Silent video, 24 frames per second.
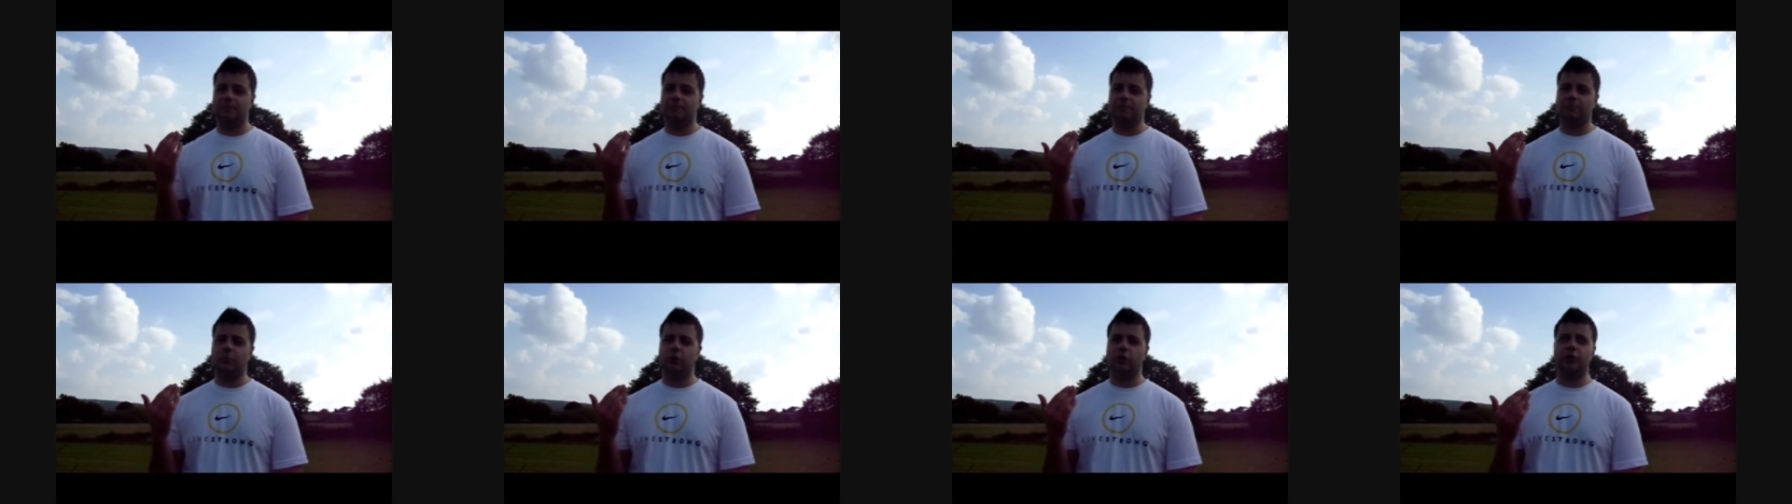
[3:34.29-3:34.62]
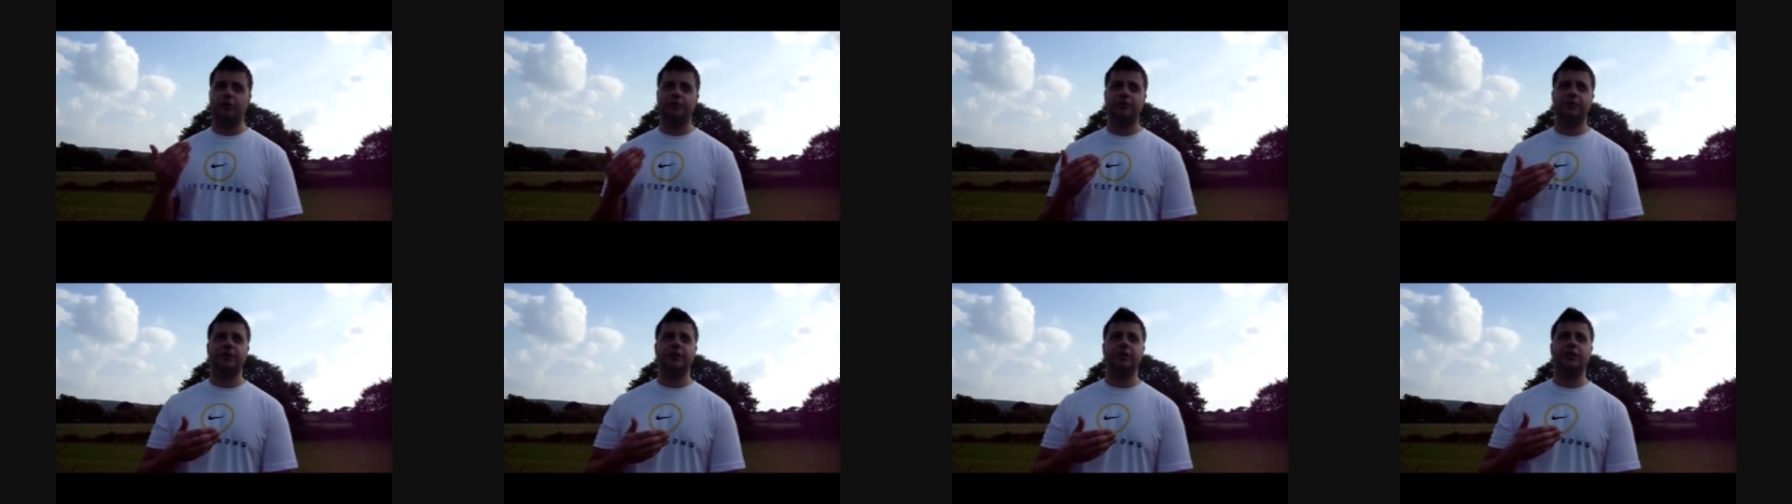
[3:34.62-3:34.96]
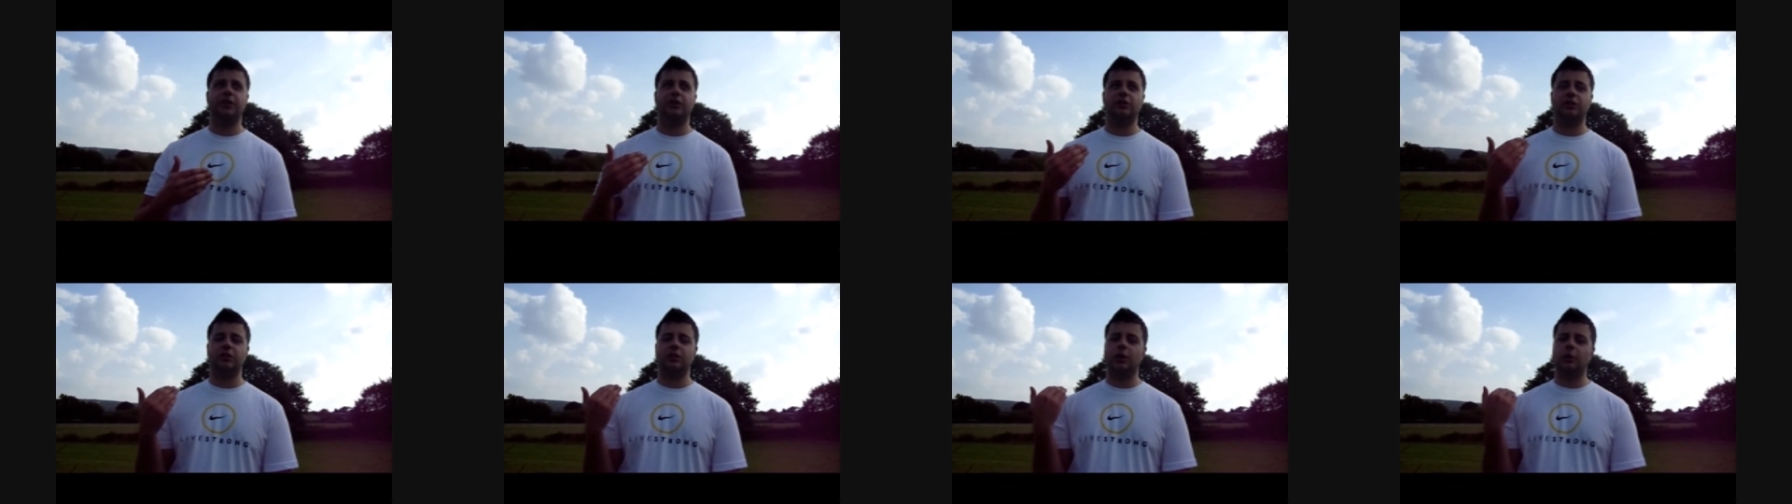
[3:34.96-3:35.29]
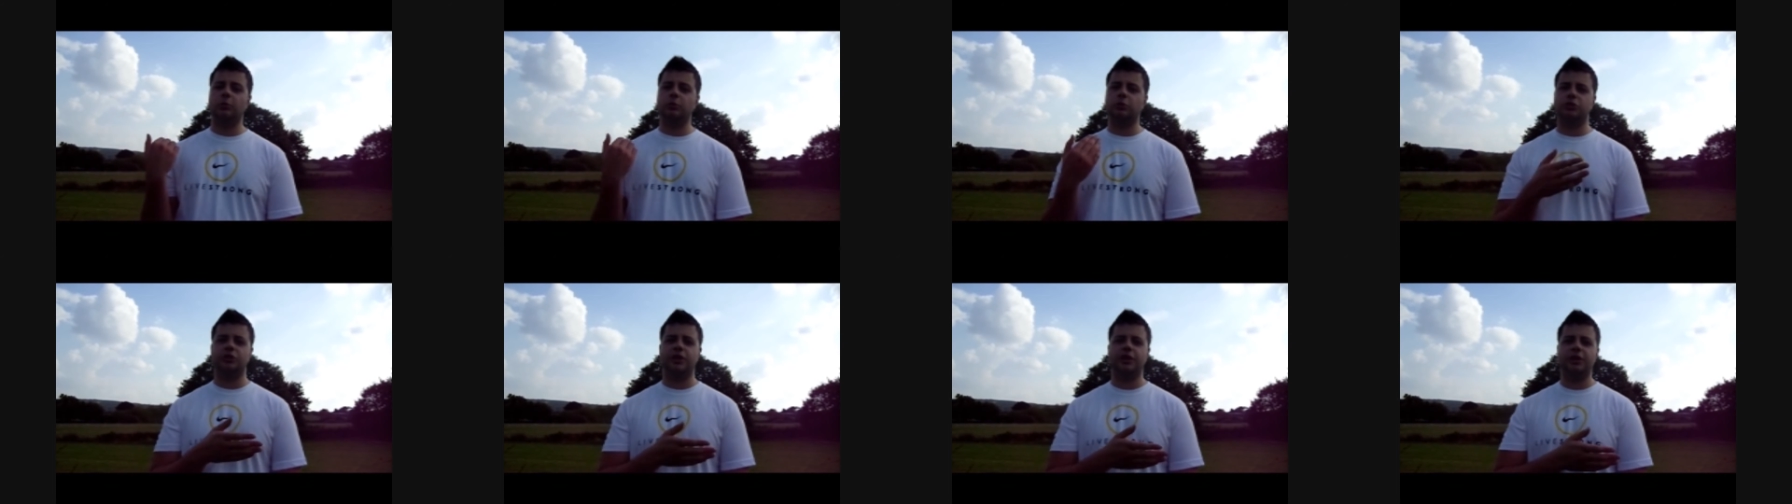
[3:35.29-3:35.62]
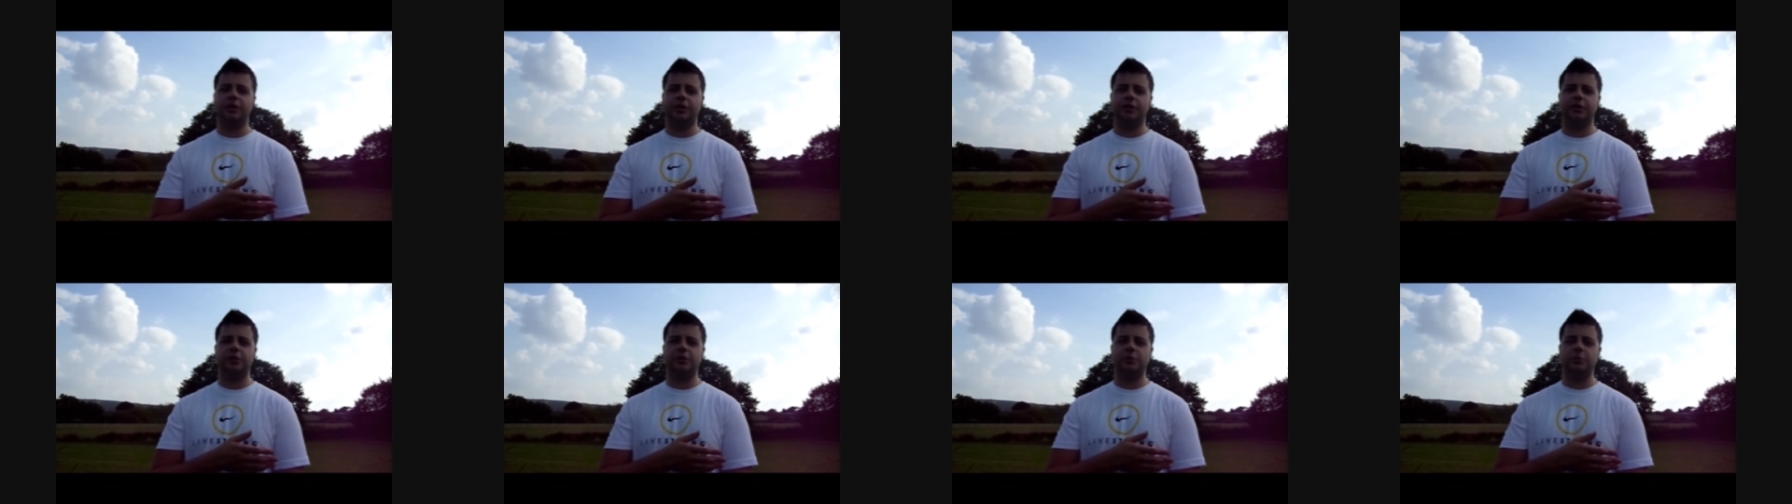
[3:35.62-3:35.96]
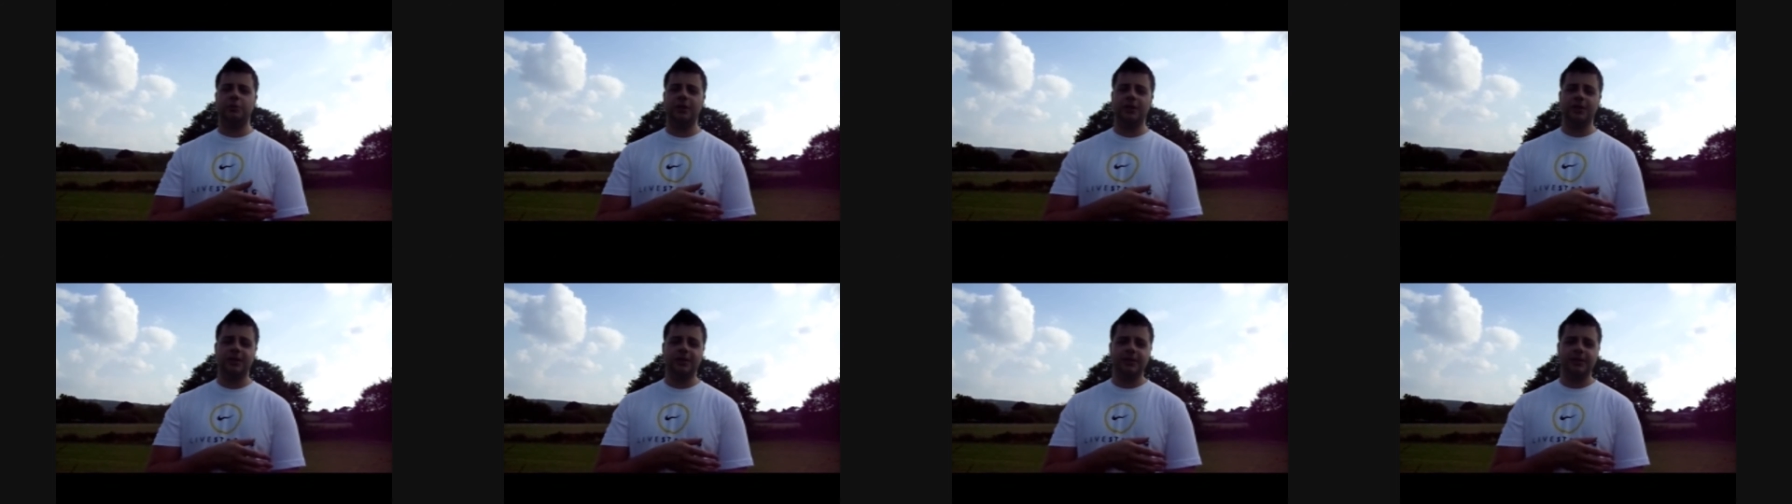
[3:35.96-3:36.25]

more often than not it'll go straight through.